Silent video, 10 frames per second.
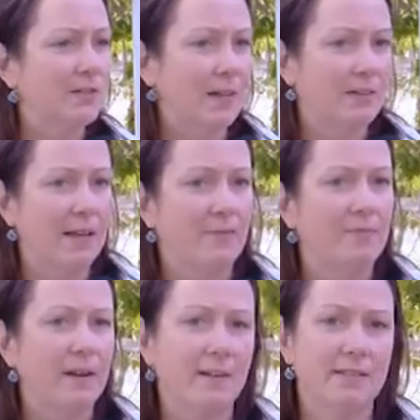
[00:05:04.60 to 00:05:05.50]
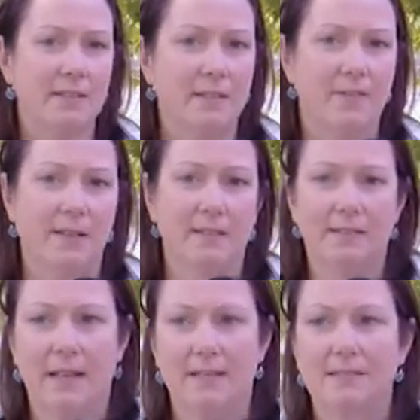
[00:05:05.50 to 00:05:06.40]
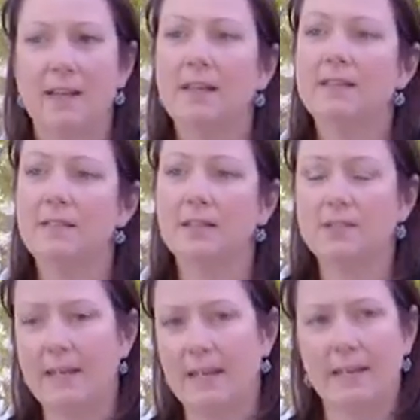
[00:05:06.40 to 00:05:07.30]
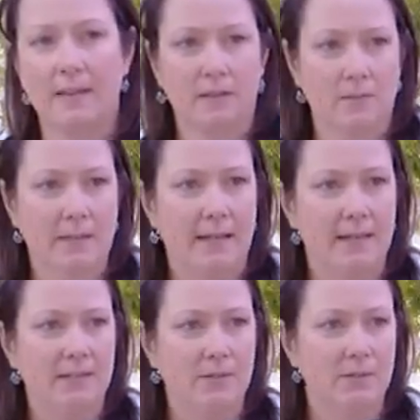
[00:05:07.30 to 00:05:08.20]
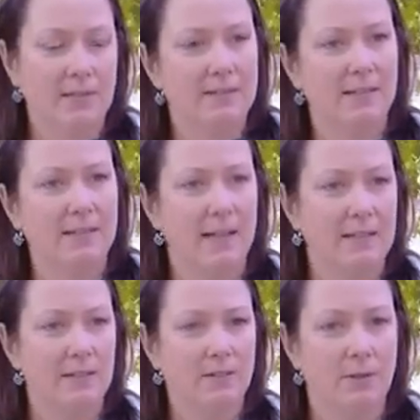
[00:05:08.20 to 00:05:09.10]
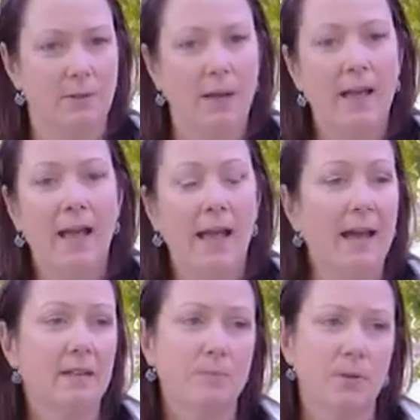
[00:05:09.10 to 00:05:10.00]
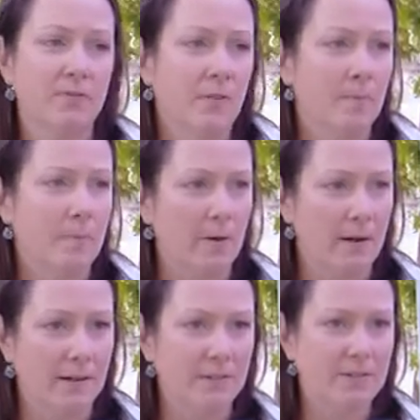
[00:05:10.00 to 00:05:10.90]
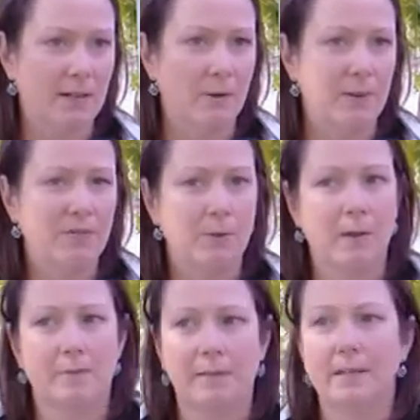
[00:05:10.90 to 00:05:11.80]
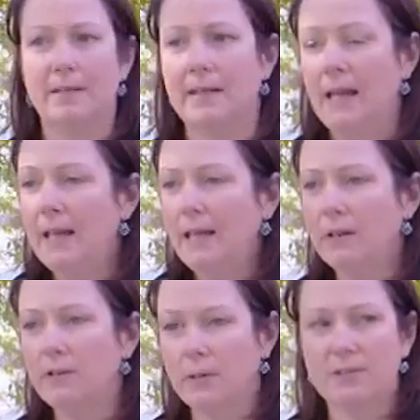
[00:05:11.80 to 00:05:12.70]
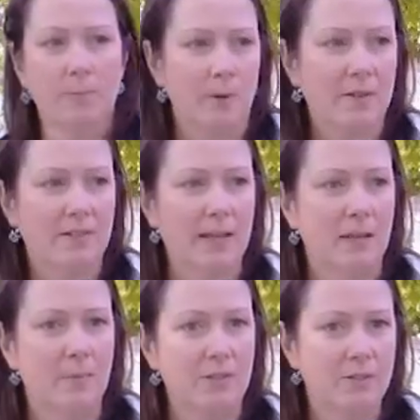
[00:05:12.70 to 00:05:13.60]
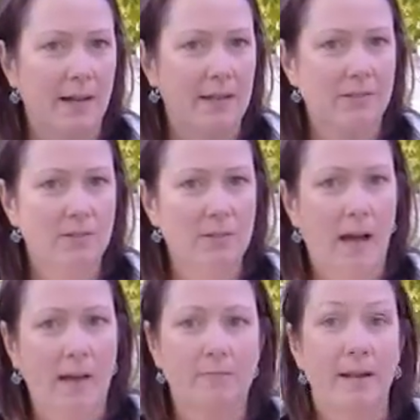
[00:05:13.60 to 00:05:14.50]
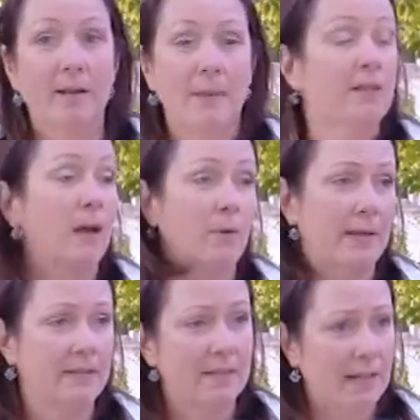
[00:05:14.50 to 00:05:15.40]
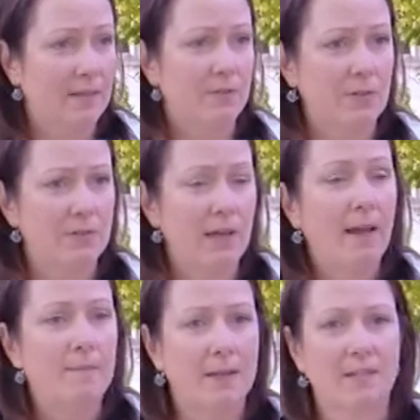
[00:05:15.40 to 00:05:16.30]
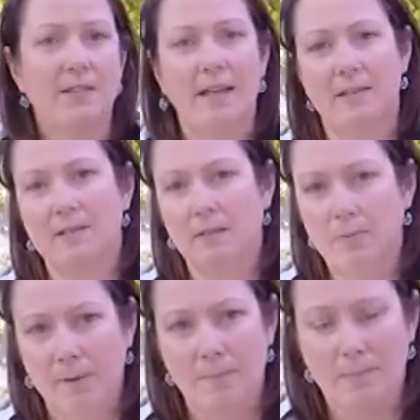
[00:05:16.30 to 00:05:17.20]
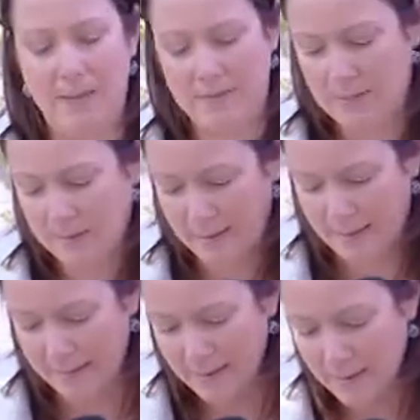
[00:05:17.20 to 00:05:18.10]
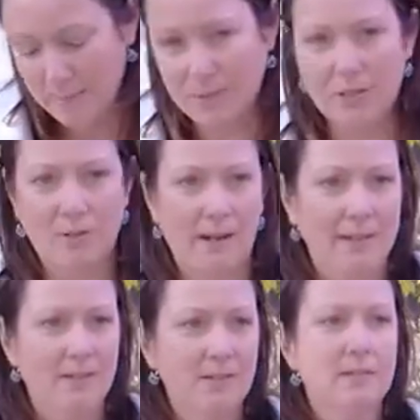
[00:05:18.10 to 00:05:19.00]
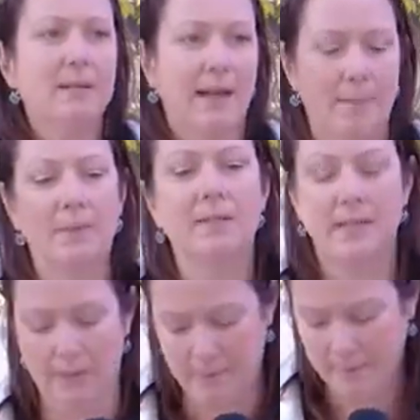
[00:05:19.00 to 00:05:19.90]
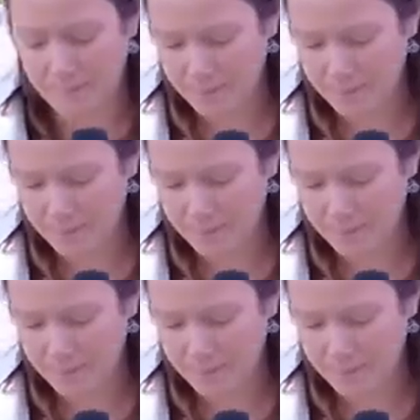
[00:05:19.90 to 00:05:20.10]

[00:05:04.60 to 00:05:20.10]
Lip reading: does have very significant sites still standing that are related to 1692 and a beautiful memorial. So if you are really here to explore the Salem Witch Trials, I recommend going to Danvers, because that is an important piece today. But the trials happened here.